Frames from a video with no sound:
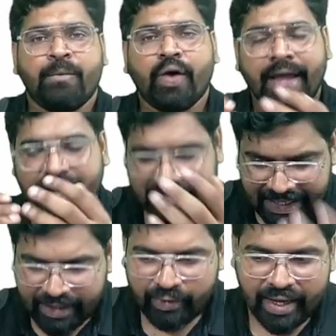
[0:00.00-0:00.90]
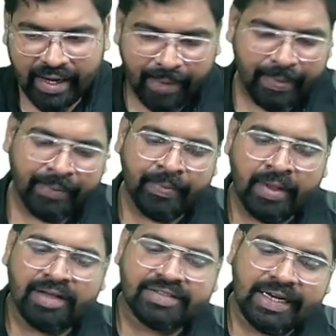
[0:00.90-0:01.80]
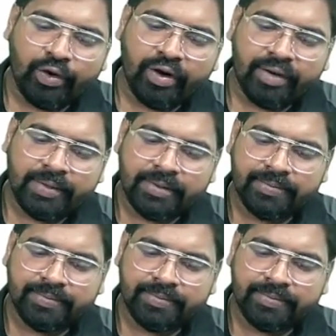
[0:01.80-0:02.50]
Okay, SLE you can happen. Scleroderma.